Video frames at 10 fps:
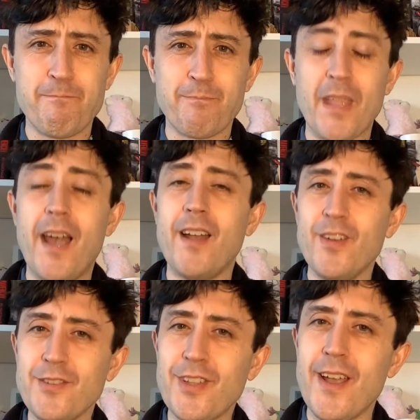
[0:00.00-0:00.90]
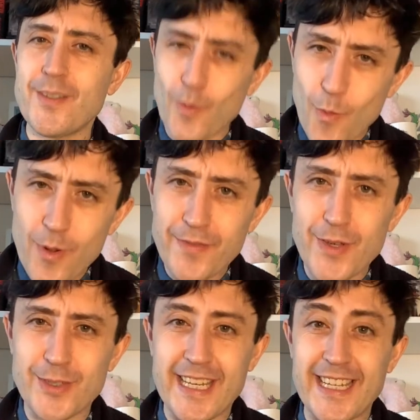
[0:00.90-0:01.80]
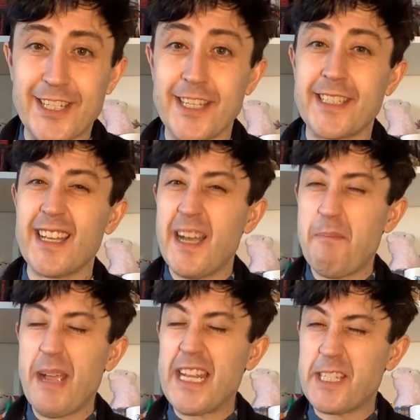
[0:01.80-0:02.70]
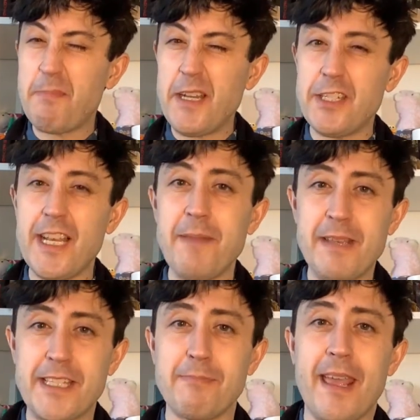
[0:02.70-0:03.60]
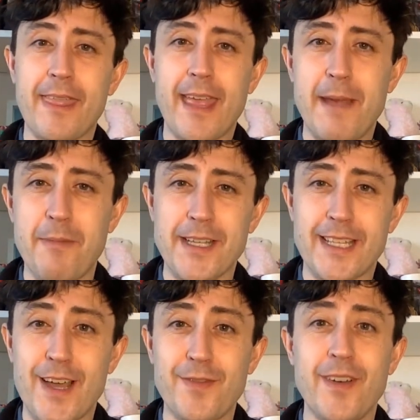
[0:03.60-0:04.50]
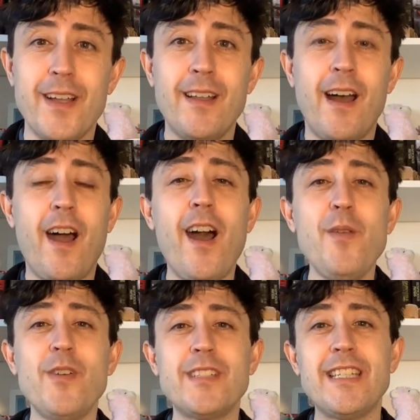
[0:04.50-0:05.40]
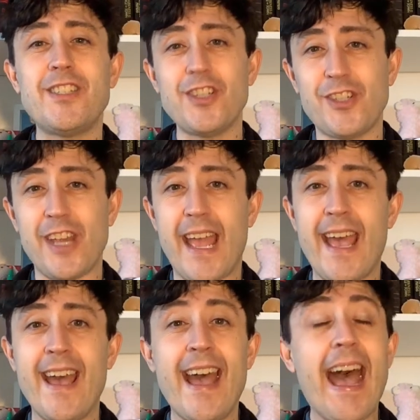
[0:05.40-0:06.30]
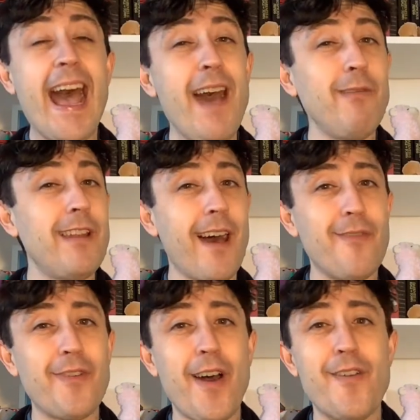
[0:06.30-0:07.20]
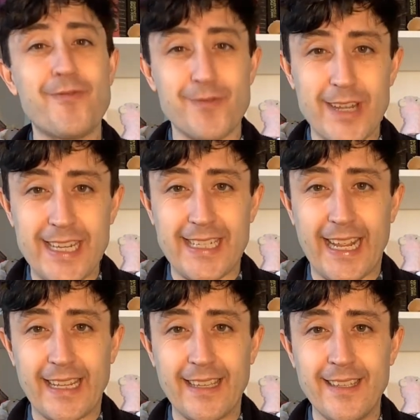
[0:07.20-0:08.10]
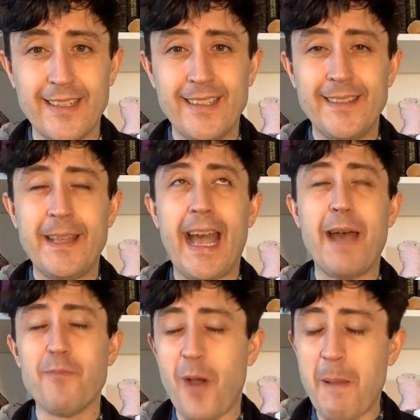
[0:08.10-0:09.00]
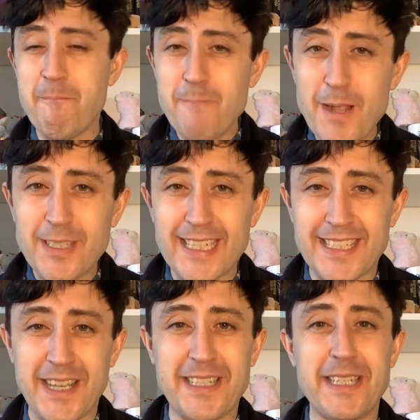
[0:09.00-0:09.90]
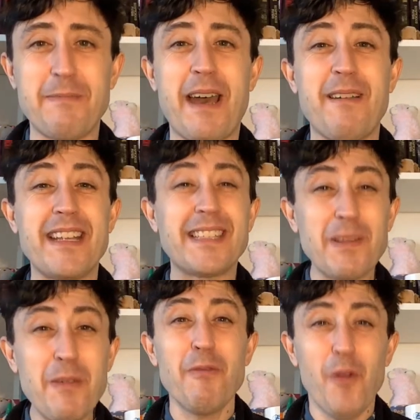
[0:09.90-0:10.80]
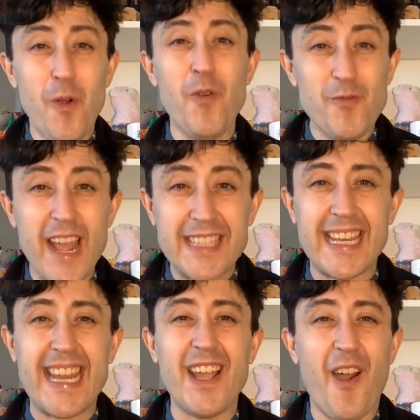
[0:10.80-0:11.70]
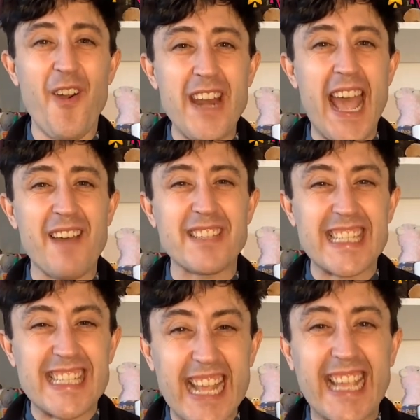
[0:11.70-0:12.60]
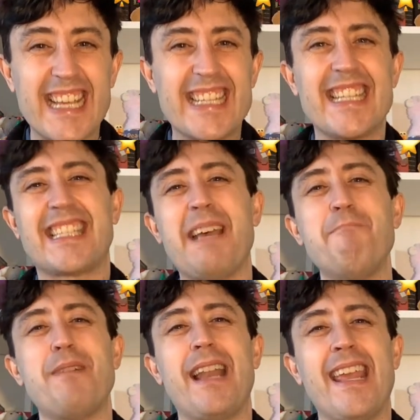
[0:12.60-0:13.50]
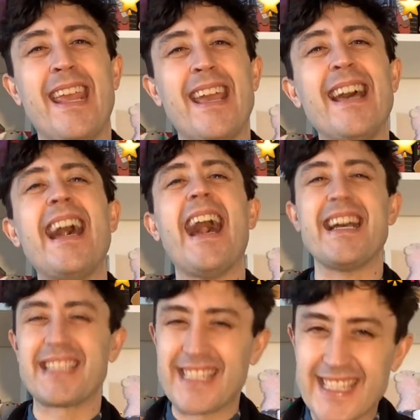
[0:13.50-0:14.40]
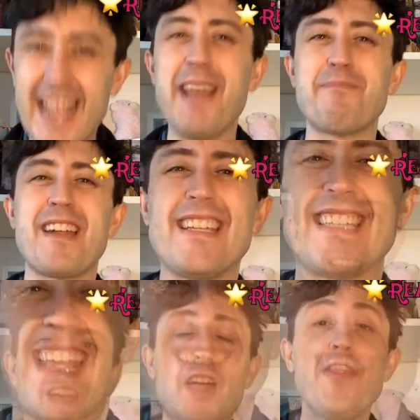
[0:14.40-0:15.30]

alongside all of your teachers, but especially Miss Smith and myself, I wanted to share our love of reading. And what I'm most excited about is that we're already on our second assembly, a celebrating reading.